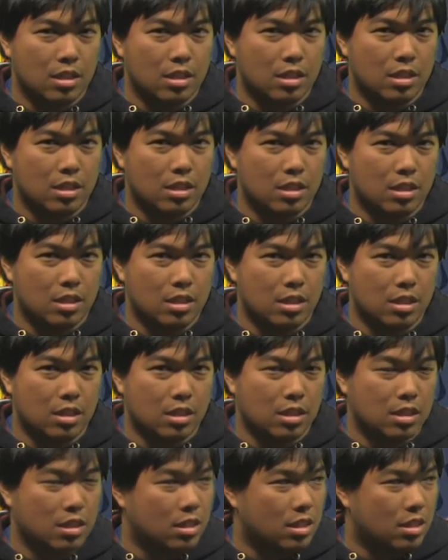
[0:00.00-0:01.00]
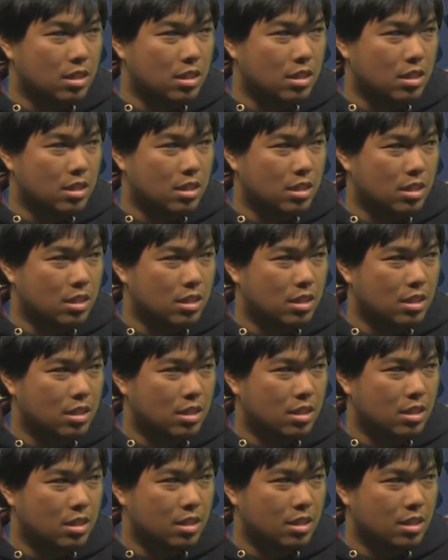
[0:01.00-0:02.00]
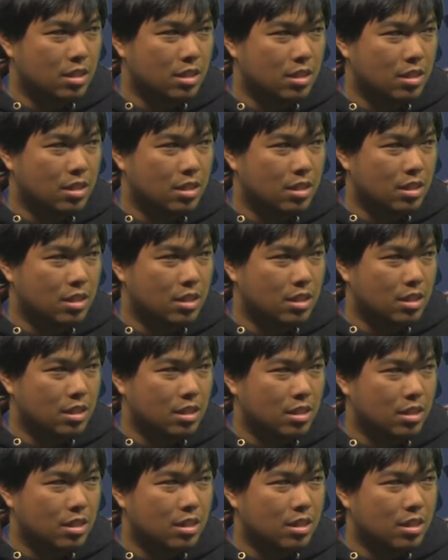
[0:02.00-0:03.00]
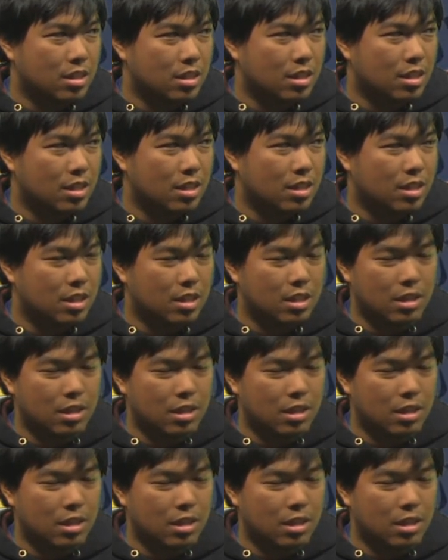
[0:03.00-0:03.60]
[no speech]